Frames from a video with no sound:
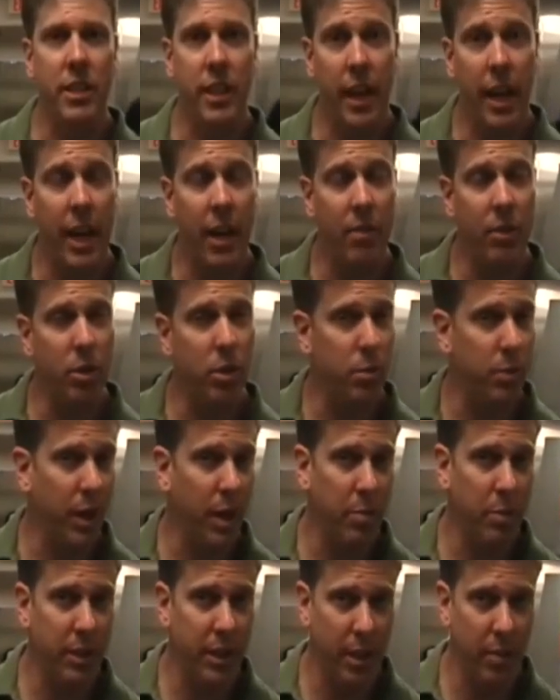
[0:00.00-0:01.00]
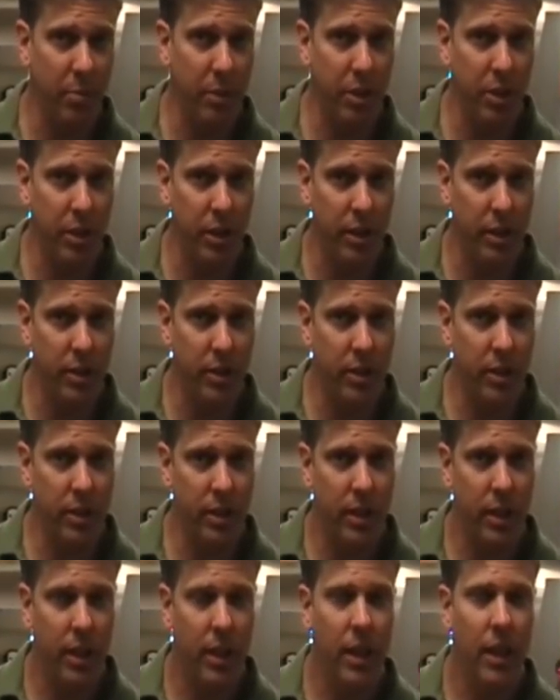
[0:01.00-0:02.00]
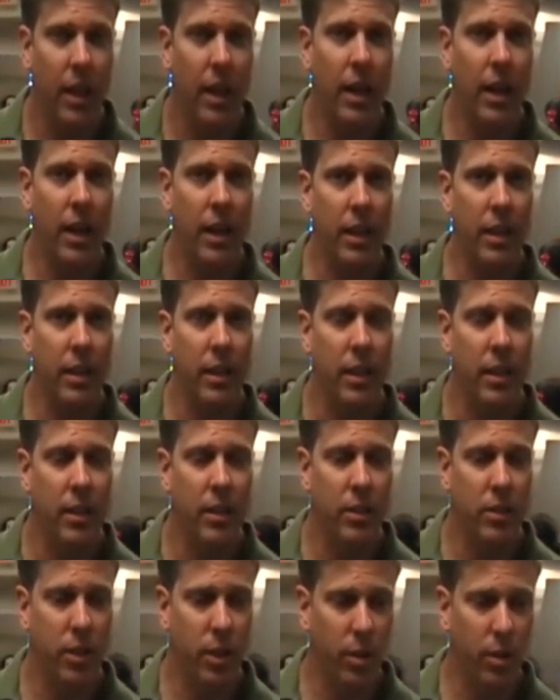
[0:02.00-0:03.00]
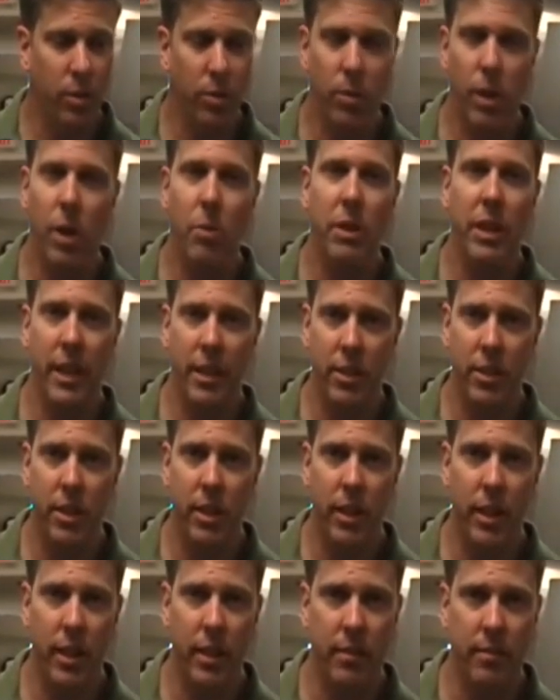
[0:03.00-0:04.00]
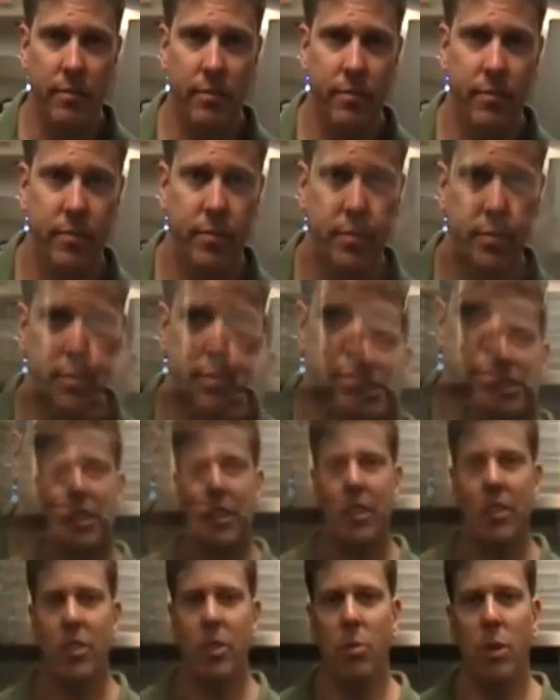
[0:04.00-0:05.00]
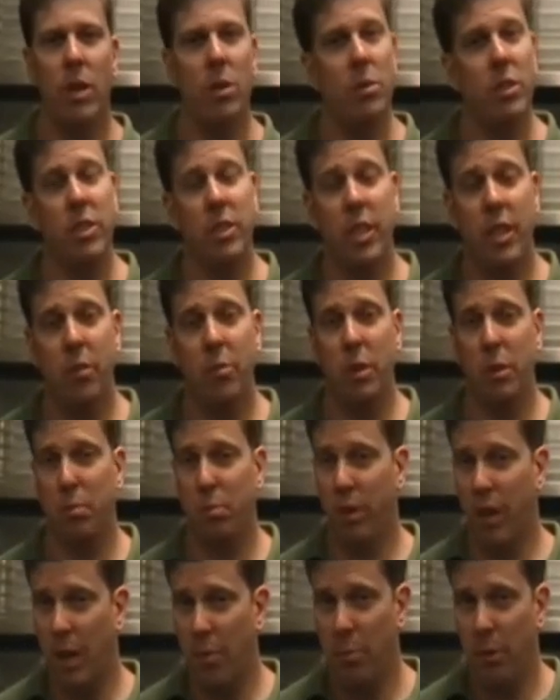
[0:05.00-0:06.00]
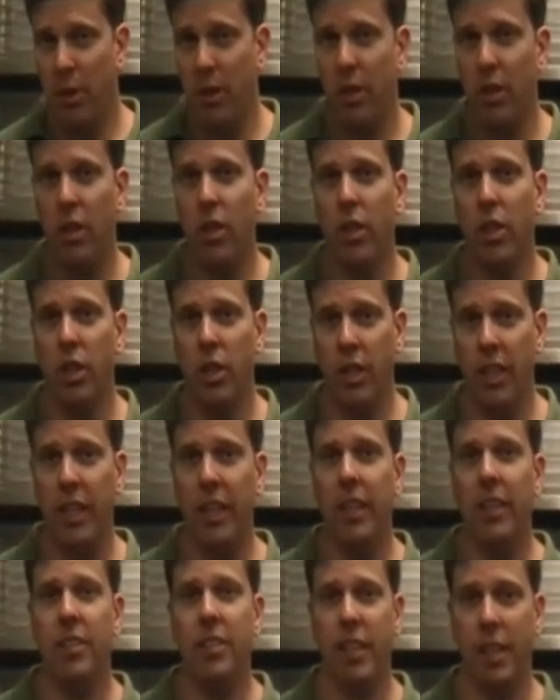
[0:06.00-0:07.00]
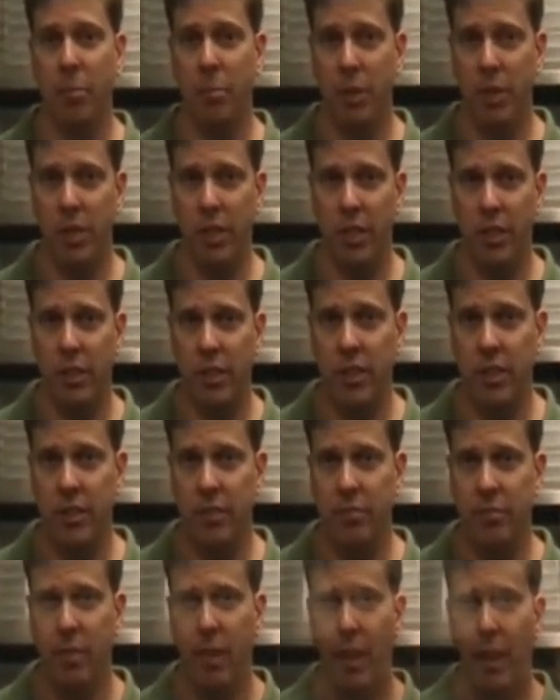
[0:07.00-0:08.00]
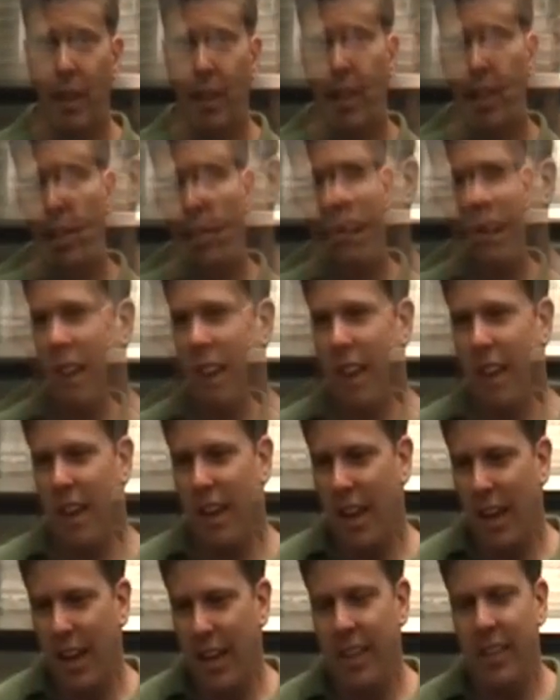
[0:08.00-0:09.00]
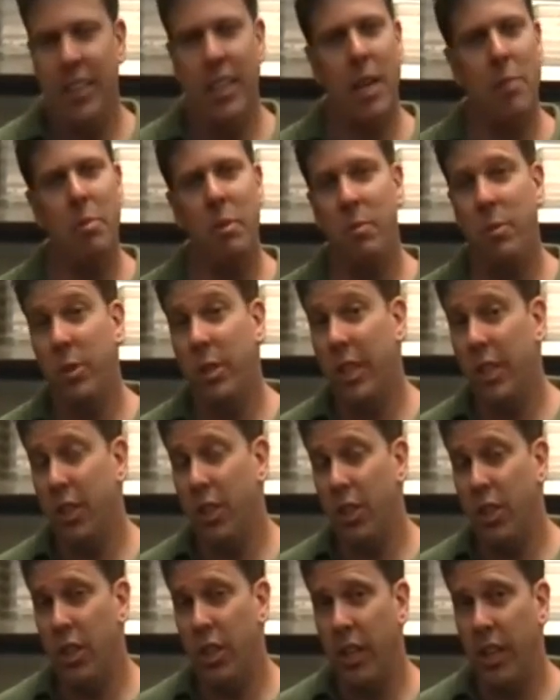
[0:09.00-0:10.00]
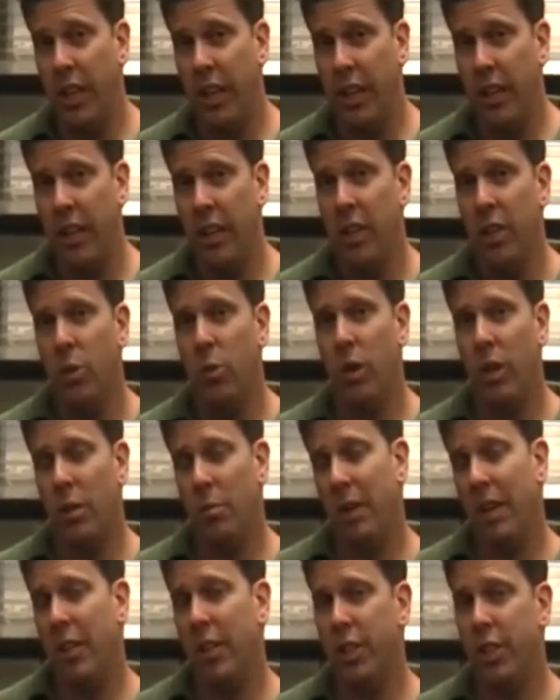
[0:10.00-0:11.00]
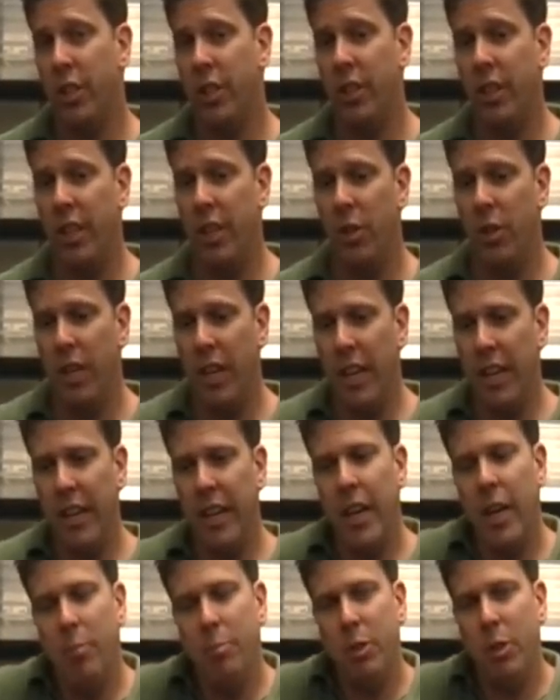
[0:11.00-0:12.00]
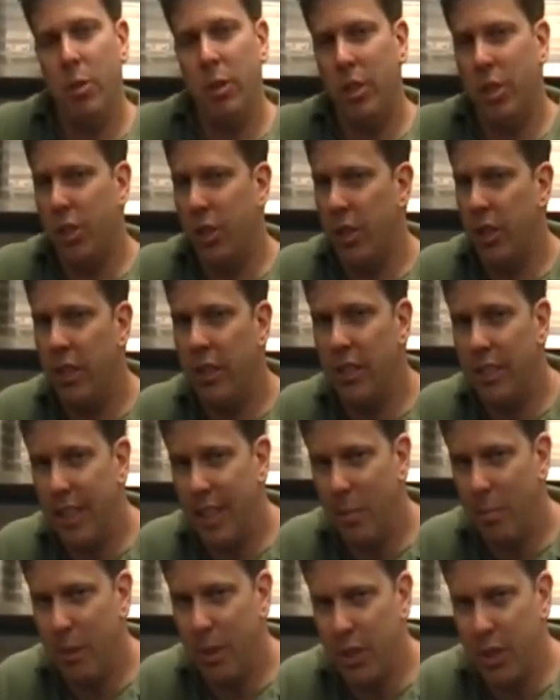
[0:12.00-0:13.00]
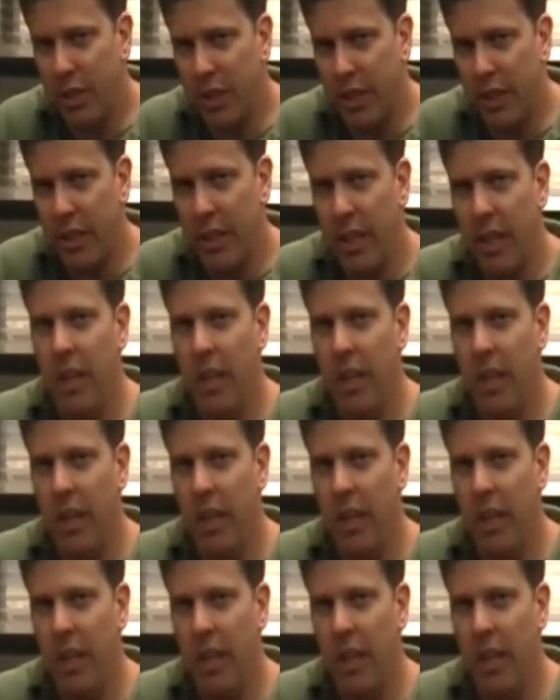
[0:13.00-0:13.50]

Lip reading: to have those proper temperatures. So why don't we get started? So why don't we start with proper cooking temperatures. Any type of food that you're cooking, you want to make sure that you get it up to a certain temperature